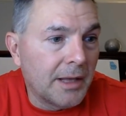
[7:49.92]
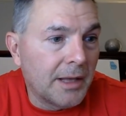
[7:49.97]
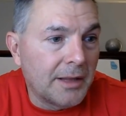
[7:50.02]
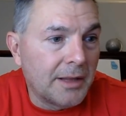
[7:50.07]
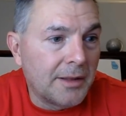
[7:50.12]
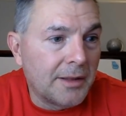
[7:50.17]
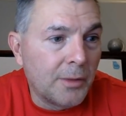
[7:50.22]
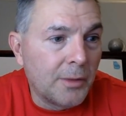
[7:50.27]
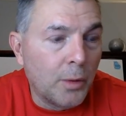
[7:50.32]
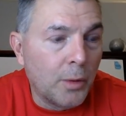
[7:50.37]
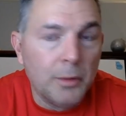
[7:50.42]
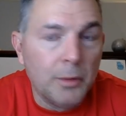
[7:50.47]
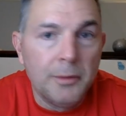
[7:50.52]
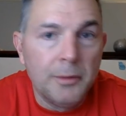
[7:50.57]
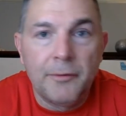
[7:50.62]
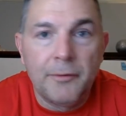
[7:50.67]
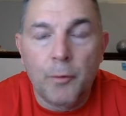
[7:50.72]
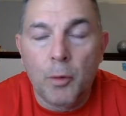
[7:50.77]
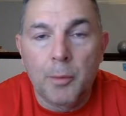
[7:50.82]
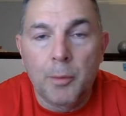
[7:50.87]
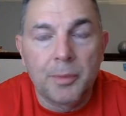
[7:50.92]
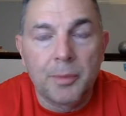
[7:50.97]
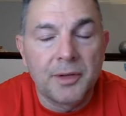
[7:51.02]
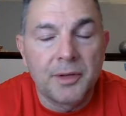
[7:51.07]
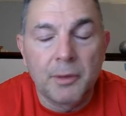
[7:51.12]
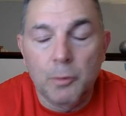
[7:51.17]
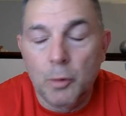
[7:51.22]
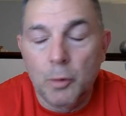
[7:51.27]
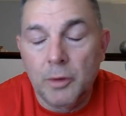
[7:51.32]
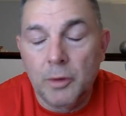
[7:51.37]
the old four
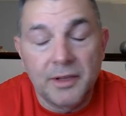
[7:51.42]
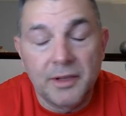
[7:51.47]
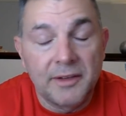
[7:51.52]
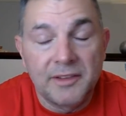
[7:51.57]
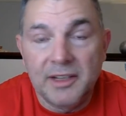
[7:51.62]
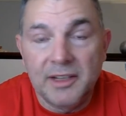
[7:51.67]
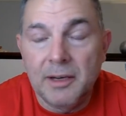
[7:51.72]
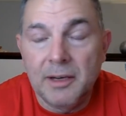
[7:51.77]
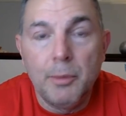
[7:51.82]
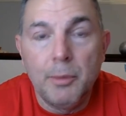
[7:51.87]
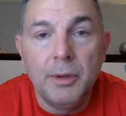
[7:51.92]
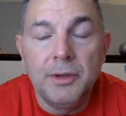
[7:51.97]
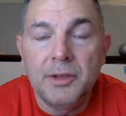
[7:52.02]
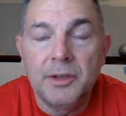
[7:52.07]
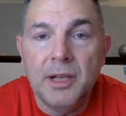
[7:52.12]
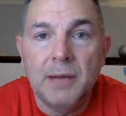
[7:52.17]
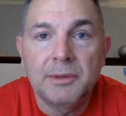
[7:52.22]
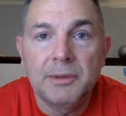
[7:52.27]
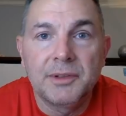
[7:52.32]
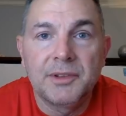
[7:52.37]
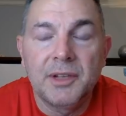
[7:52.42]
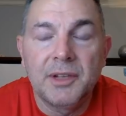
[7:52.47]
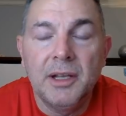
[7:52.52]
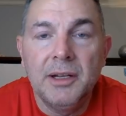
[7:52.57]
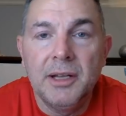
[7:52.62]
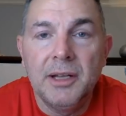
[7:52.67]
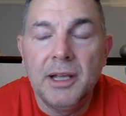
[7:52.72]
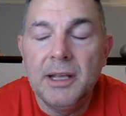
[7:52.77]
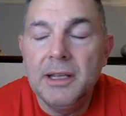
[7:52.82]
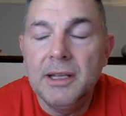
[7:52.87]
percent rule, as I said a million times a
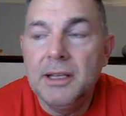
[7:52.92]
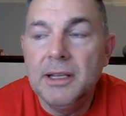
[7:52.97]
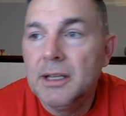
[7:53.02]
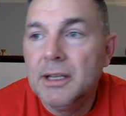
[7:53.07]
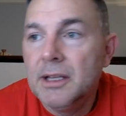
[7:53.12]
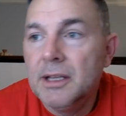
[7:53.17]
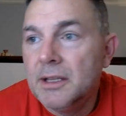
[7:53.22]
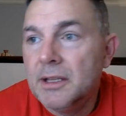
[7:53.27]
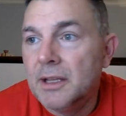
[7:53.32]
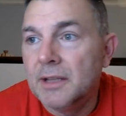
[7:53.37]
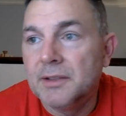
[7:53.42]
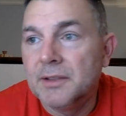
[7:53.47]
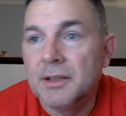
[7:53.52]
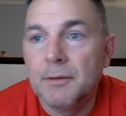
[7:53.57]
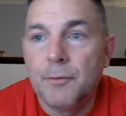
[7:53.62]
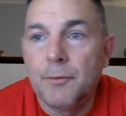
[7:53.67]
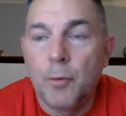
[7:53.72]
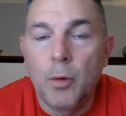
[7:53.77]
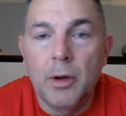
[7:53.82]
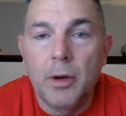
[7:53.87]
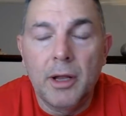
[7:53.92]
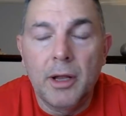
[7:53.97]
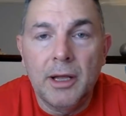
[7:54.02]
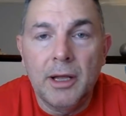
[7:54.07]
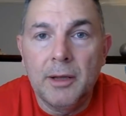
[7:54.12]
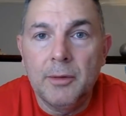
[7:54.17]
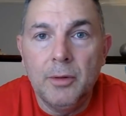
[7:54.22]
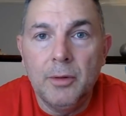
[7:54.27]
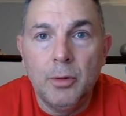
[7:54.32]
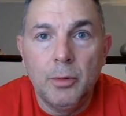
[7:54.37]
Sunday, that said, four,
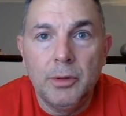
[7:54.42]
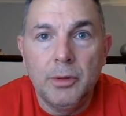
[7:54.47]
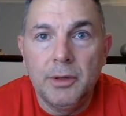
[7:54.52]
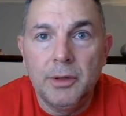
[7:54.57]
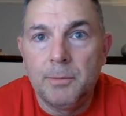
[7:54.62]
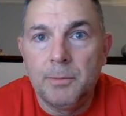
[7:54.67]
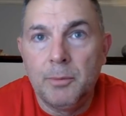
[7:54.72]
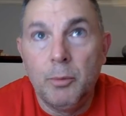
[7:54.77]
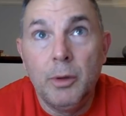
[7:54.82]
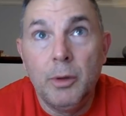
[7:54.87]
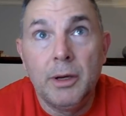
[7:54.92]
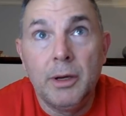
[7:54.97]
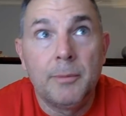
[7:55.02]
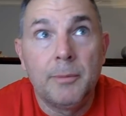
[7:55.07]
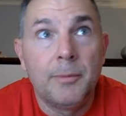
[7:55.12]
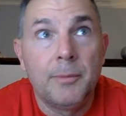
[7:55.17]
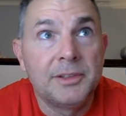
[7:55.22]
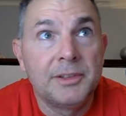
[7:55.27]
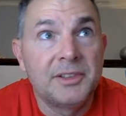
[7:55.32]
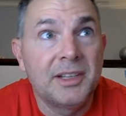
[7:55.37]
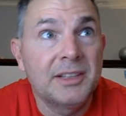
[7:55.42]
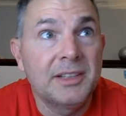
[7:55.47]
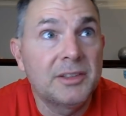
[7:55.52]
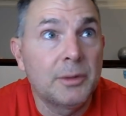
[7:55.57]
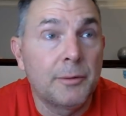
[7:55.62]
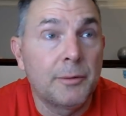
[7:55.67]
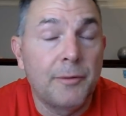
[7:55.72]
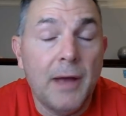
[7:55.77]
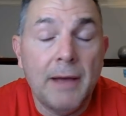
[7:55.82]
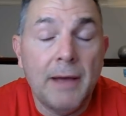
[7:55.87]
uh, you know, with a, what a six
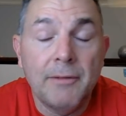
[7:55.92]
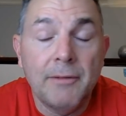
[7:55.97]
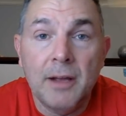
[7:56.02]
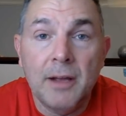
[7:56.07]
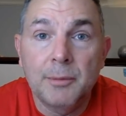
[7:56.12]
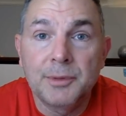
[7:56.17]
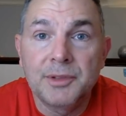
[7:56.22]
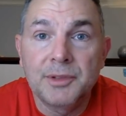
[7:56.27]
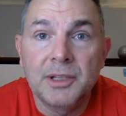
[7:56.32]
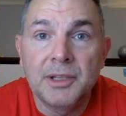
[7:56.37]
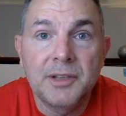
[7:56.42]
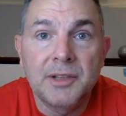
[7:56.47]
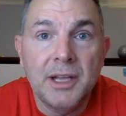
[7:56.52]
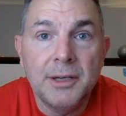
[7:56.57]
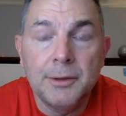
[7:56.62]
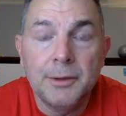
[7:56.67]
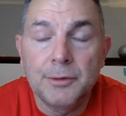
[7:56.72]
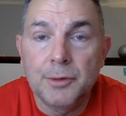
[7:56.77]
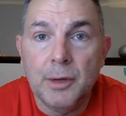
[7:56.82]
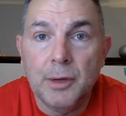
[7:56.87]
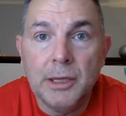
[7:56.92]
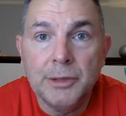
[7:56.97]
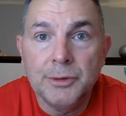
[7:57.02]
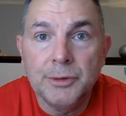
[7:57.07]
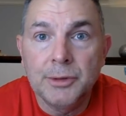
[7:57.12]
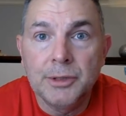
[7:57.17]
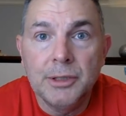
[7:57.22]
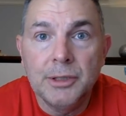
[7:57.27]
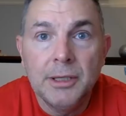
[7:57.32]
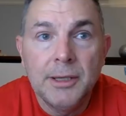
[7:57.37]
or five and a half percent ten-year
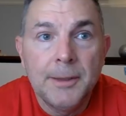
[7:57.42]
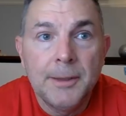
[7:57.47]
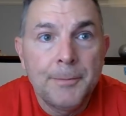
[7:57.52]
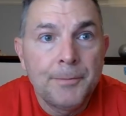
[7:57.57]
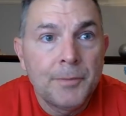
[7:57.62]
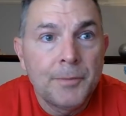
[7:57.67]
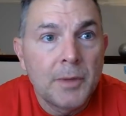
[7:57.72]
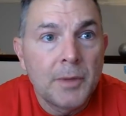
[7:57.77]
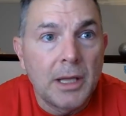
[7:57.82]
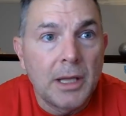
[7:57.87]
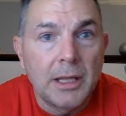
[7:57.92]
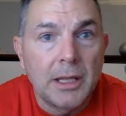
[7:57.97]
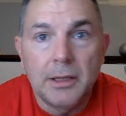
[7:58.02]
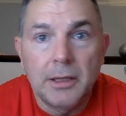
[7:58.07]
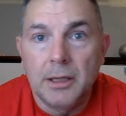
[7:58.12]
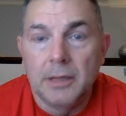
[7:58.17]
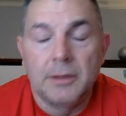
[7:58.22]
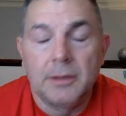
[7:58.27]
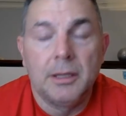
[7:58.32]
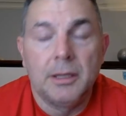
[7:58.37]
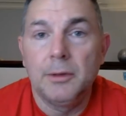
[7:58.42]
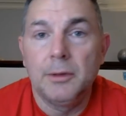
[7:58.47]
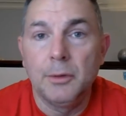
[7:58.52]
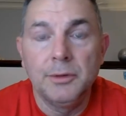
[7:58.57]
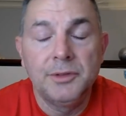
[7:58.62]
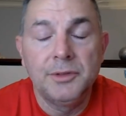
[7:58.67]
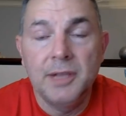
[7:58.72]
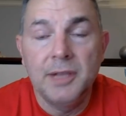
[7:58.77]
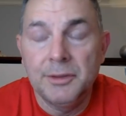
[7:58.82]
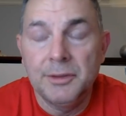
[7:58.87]
treasury,
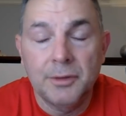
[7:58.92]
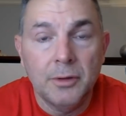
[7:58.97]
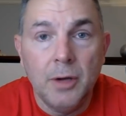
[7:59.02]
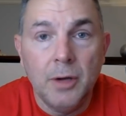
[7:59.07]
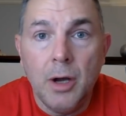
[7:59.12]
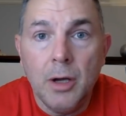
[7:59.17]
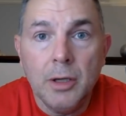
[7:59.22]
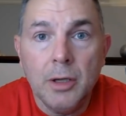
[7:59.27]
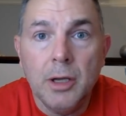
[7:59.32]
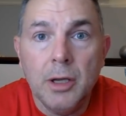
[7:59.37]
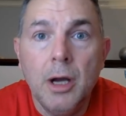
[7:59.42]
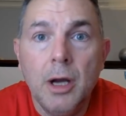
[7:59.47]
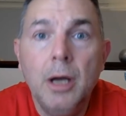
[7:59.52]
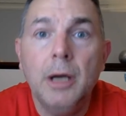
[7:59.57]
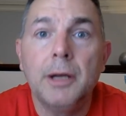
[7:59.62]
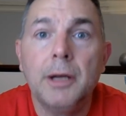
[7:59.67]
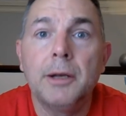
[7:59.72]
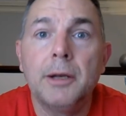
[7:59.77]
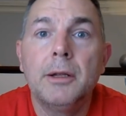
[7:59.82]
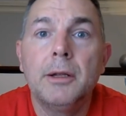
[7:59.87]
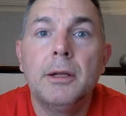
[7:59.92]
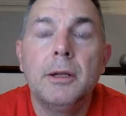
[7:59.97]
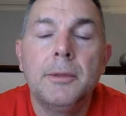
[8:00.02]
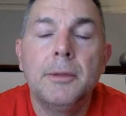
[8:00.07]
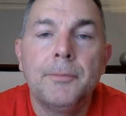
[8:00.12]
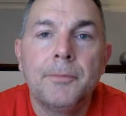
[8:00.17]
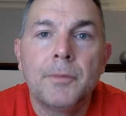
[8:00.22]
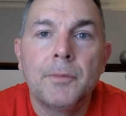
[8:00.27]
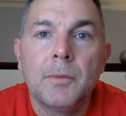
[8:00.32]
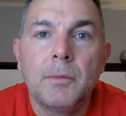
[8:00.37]
those days are long gone.
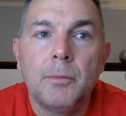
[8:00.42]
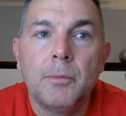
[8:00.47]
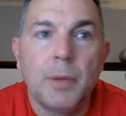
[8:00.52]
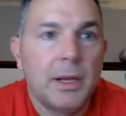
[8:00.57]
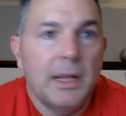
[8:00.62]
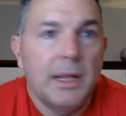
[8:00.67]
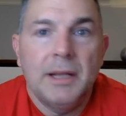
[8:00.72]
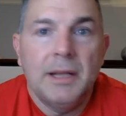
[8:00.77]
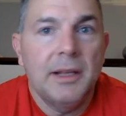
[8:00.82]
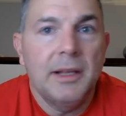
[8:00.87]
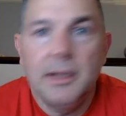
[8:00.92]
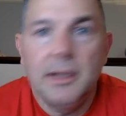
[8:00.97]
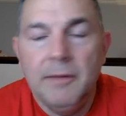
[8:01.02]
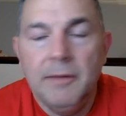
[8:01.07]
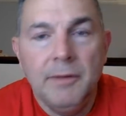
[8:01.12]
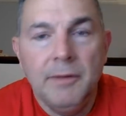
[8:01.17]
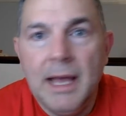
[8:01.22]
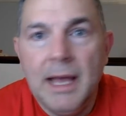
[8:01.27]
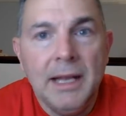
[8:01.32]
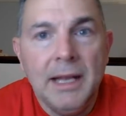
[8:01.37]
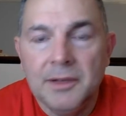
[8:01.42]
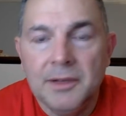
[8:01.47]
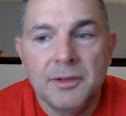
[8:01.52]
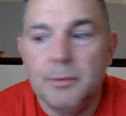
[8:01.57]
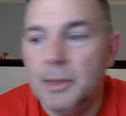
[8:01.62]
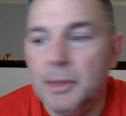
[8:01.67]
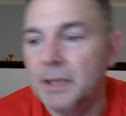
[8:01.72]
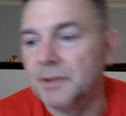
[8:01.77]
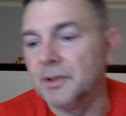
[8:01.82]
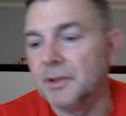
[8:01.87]
But that, even that
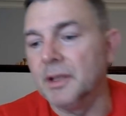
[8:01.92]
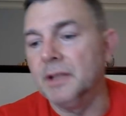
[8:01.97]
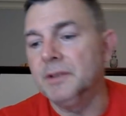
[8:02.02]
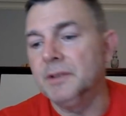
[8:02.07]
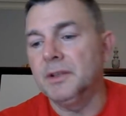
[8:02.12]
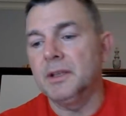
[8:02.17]
doesn't make sense.